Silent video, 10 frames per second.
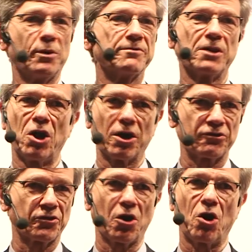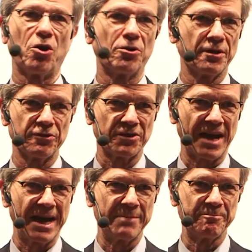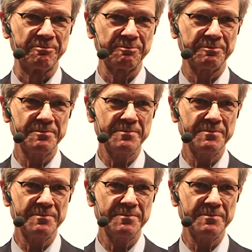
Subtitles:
We've lost all this time.